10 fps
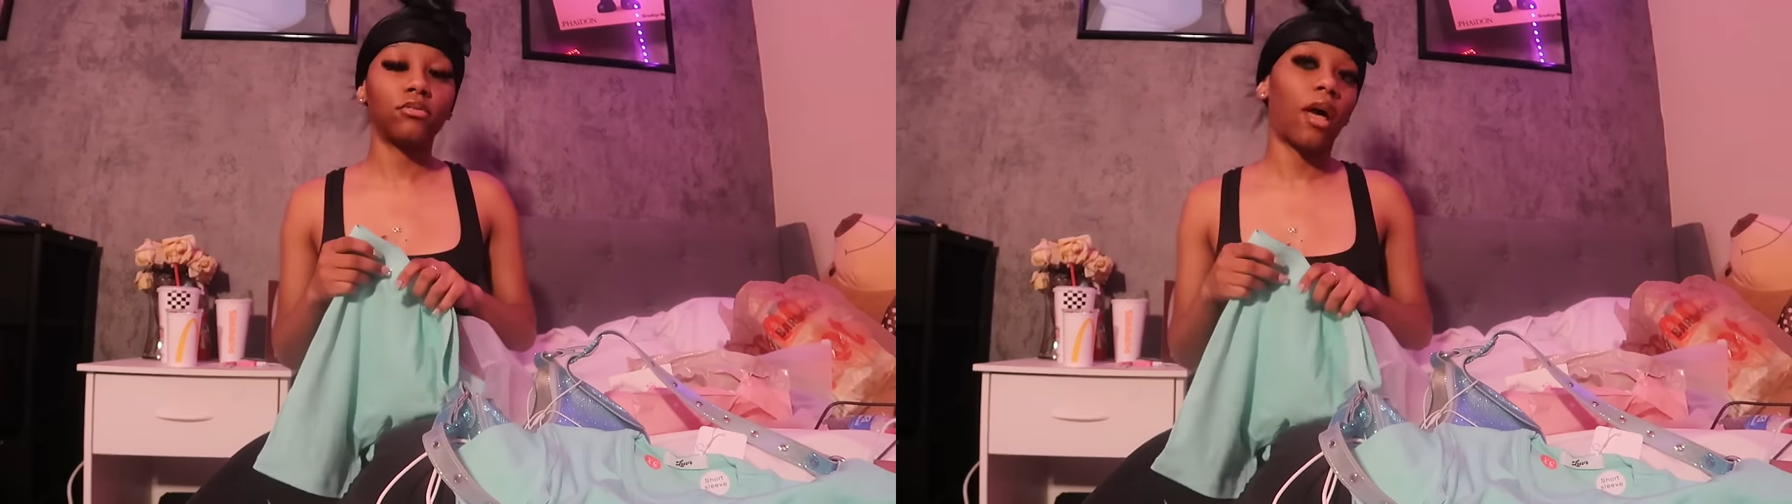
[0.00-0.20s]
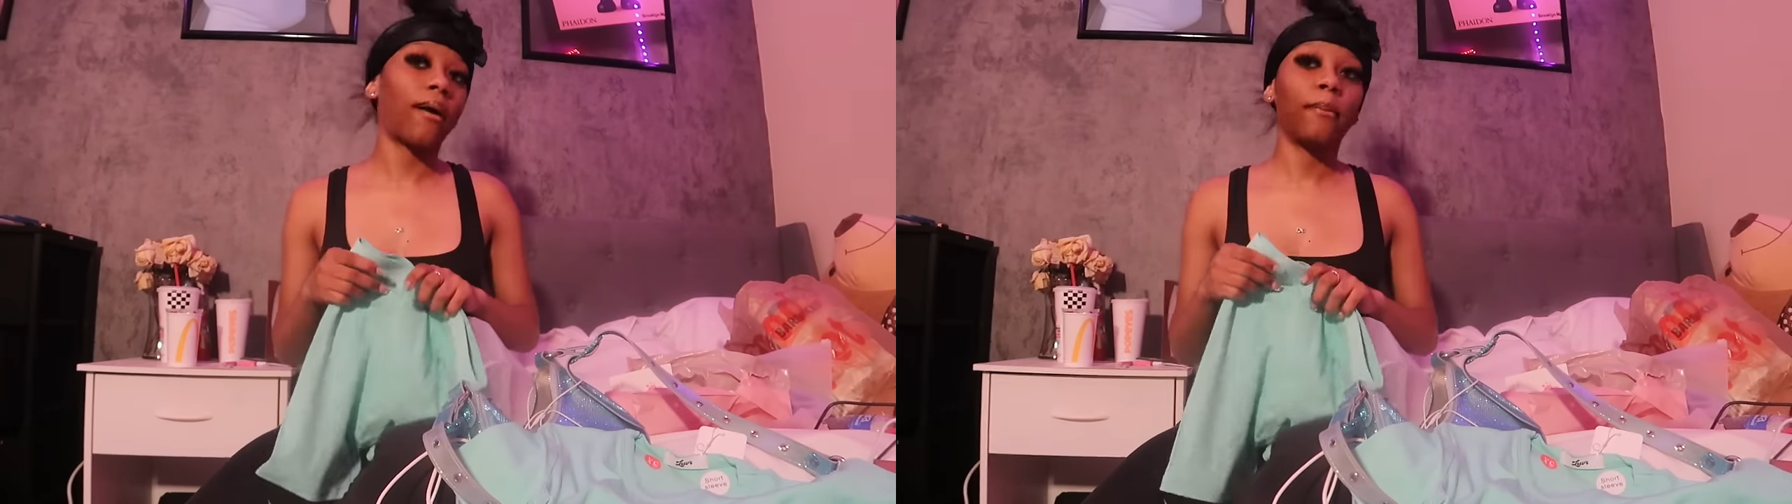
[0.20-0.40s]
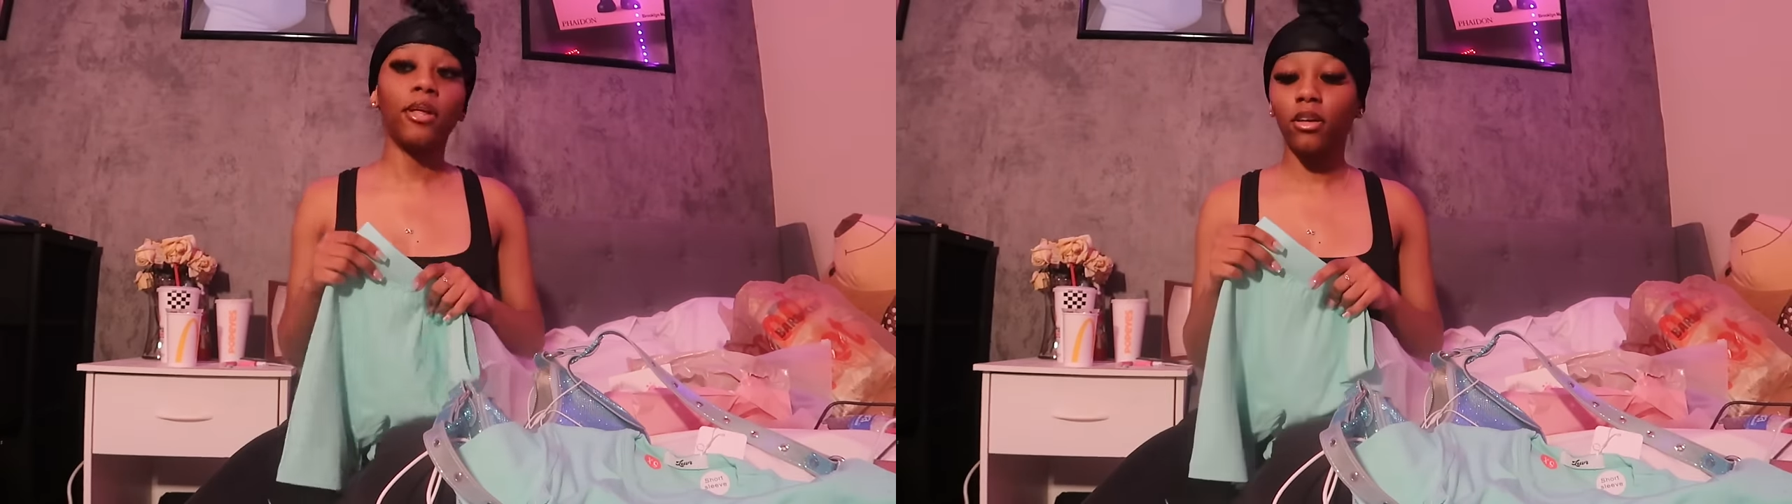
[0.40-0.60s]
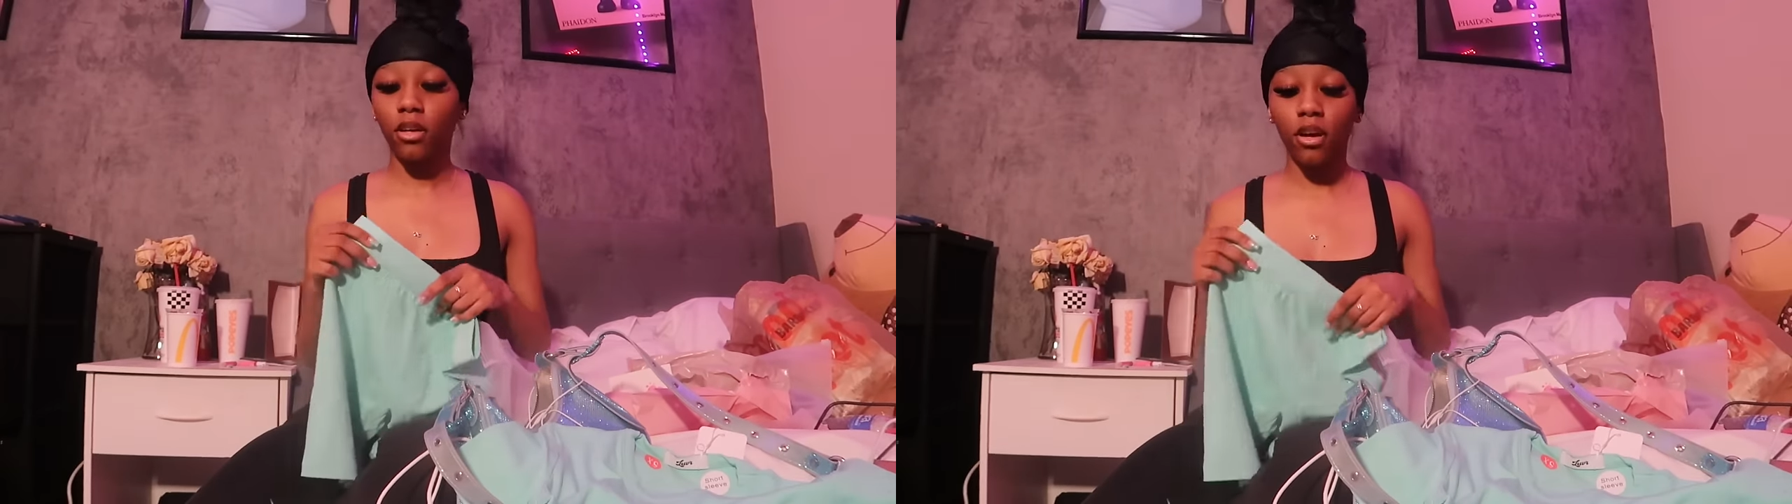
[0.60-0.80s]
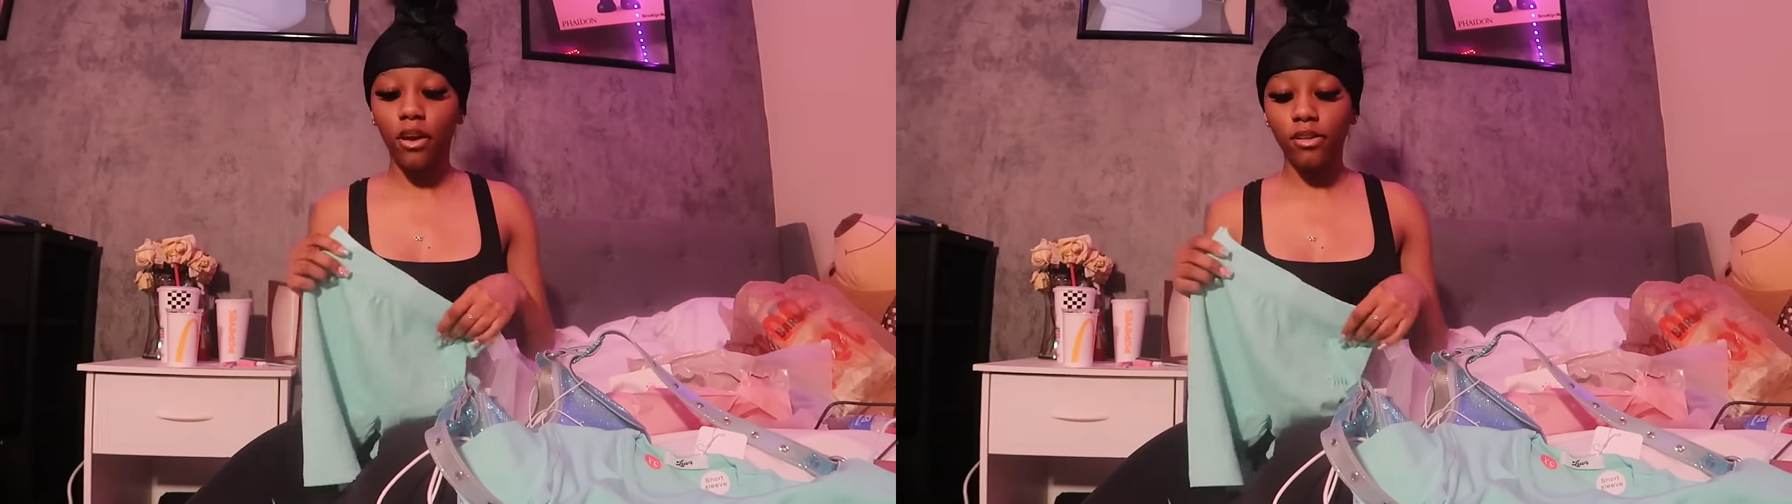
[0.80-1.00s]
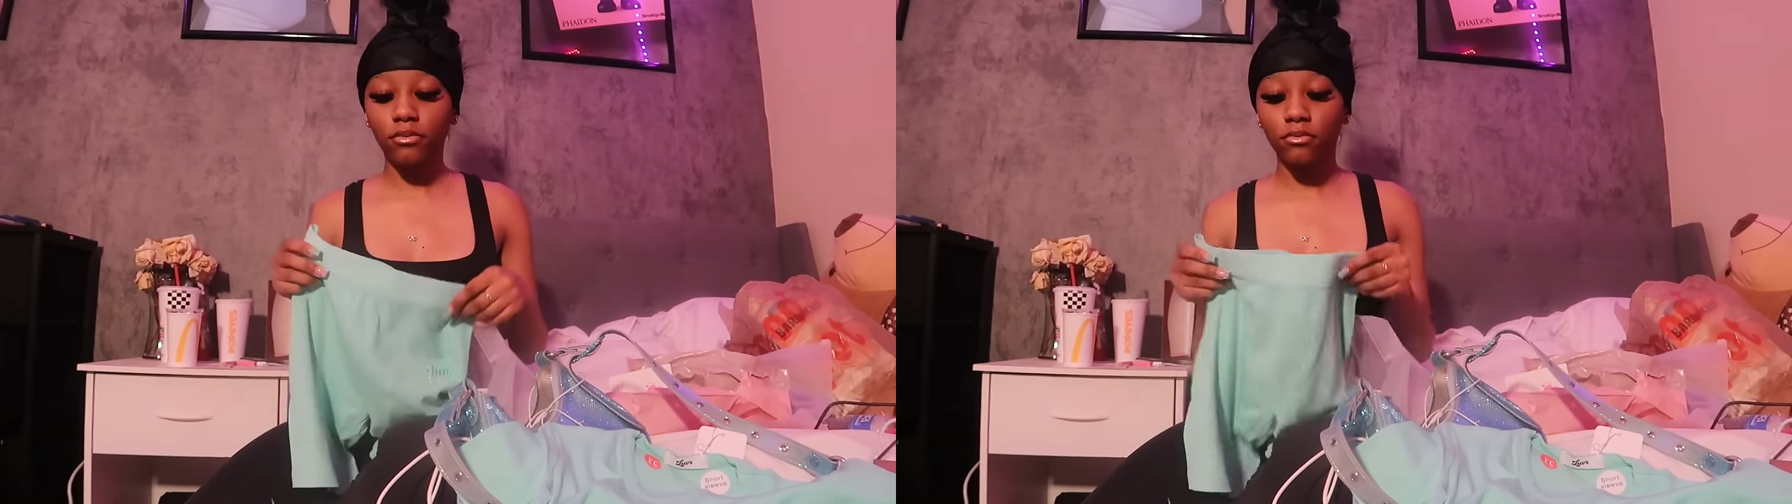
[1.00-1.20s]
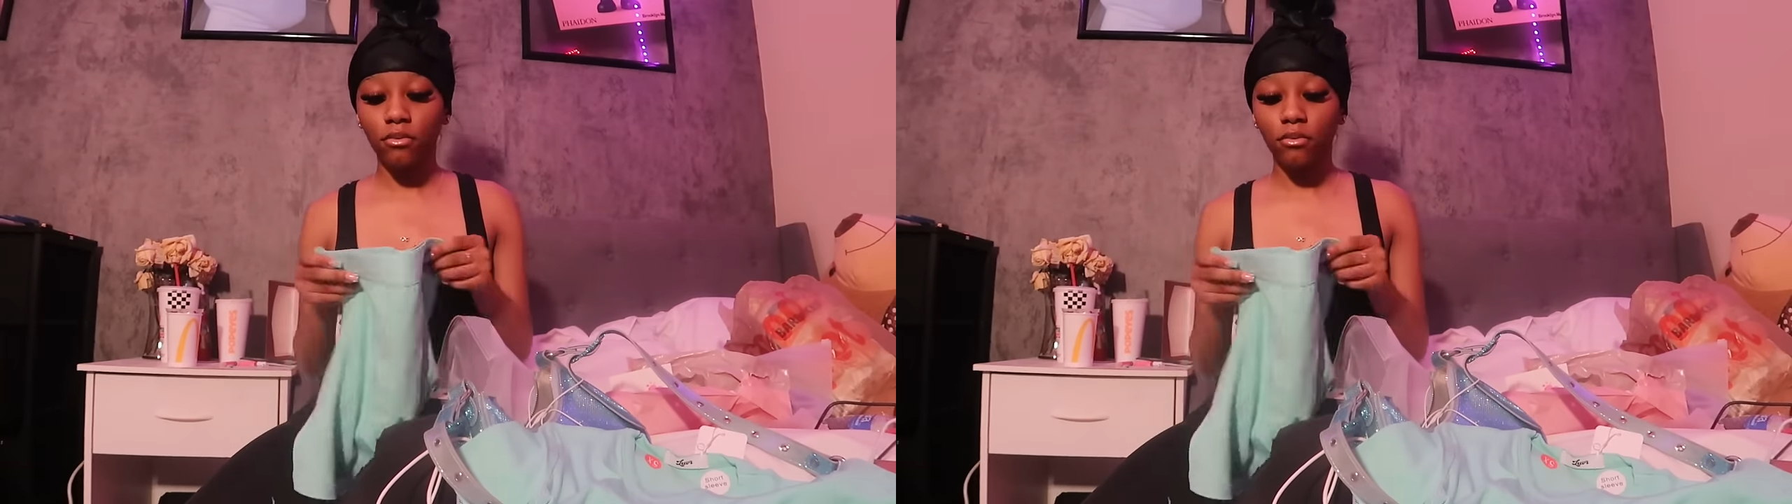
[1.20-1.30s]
is not gonna be good